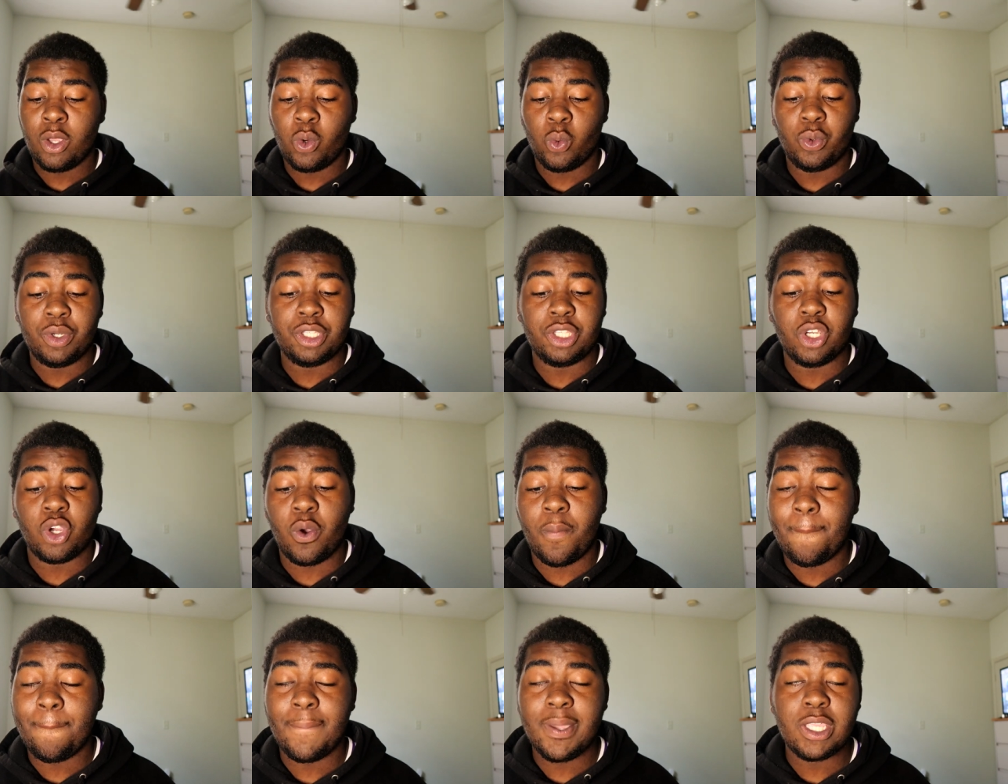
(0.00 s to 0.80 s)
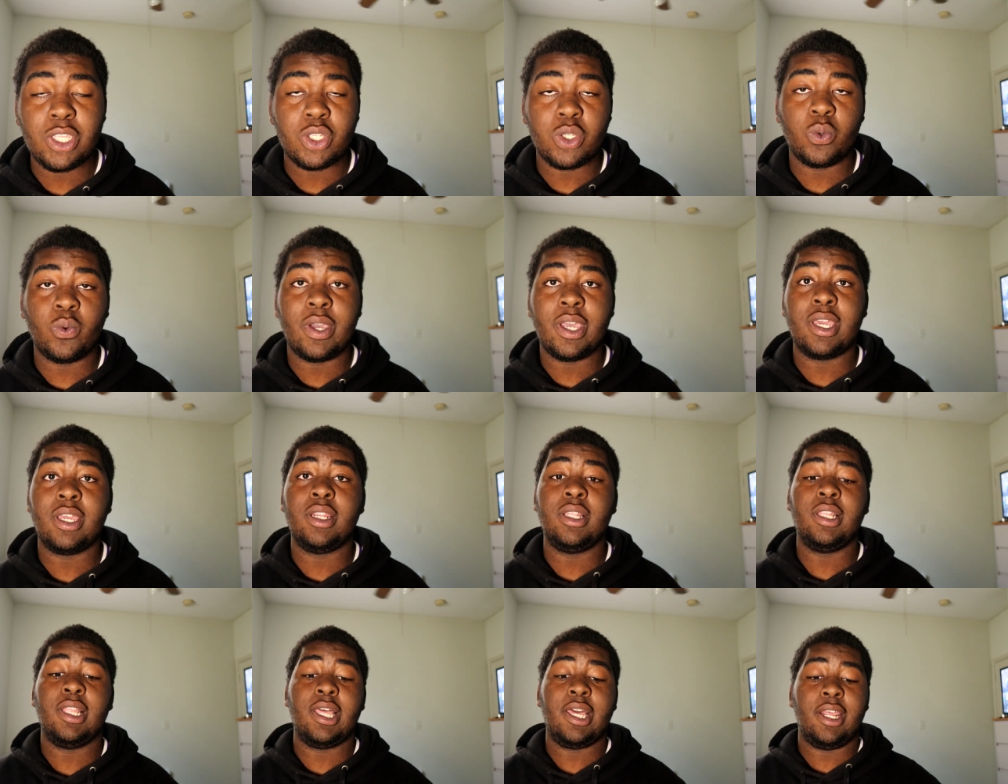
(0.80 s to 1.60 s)
We either gonna meet somewhere
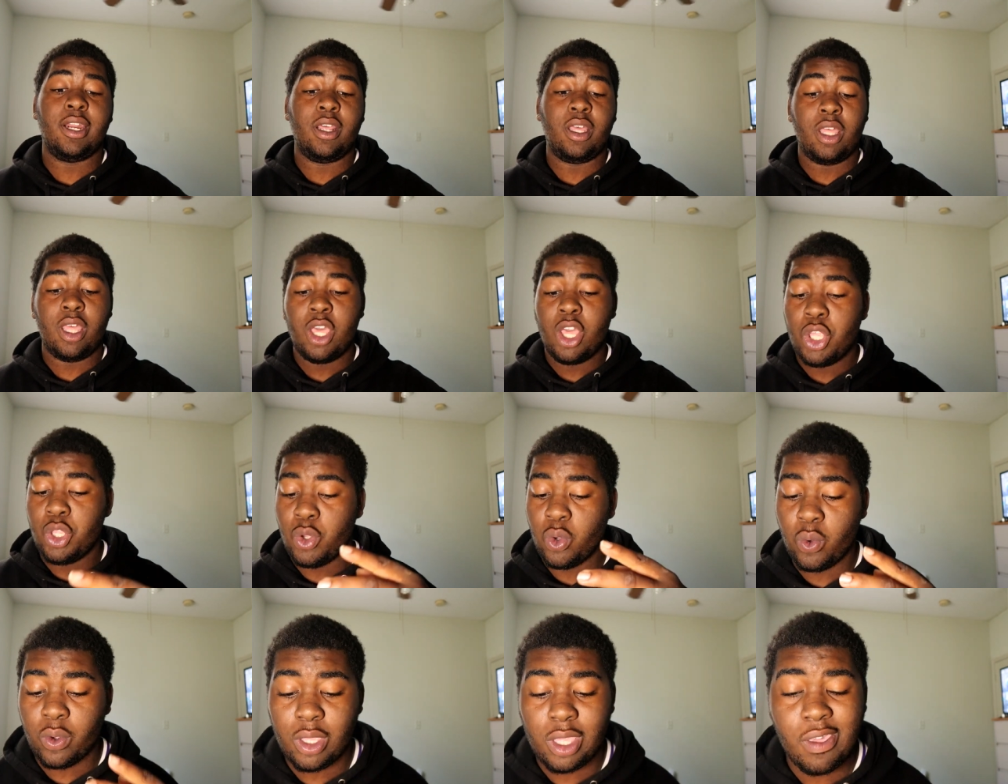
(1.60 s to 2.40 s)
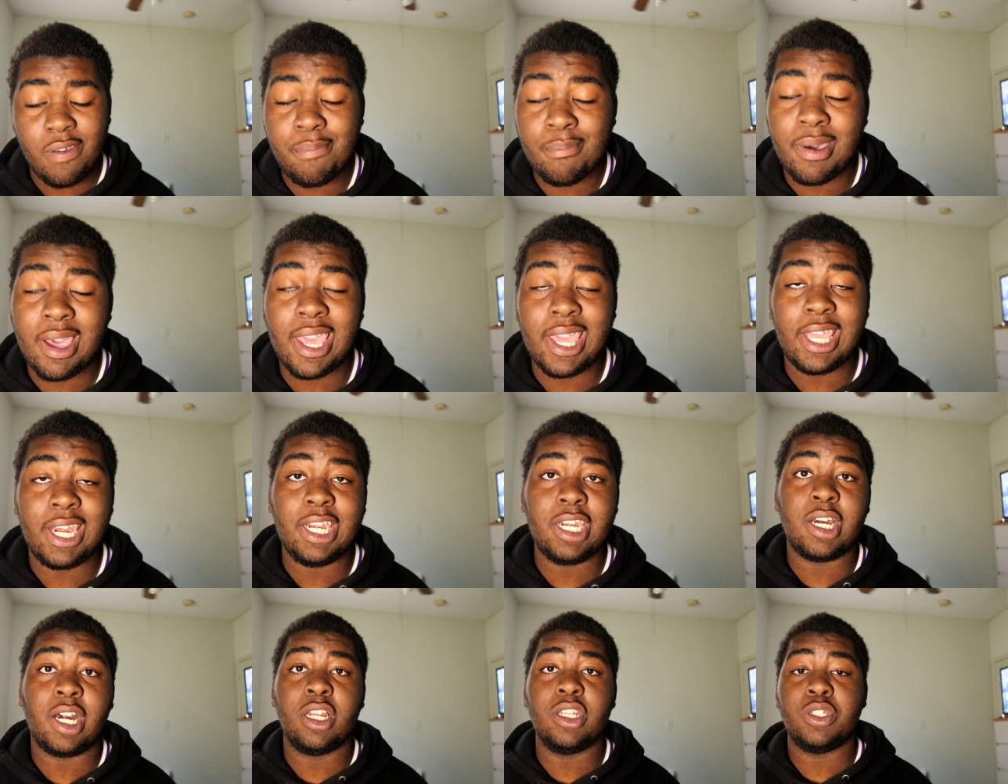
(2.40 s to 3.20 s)
in Atlanta, you gonna give me my
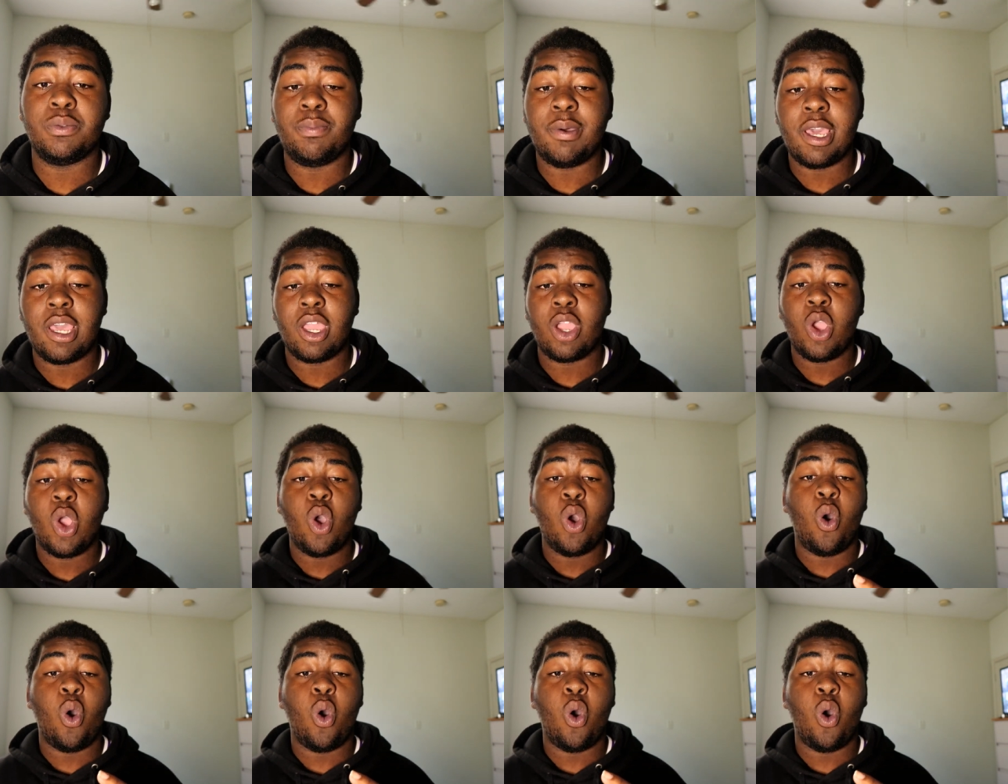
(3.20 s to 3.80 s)
$80 back,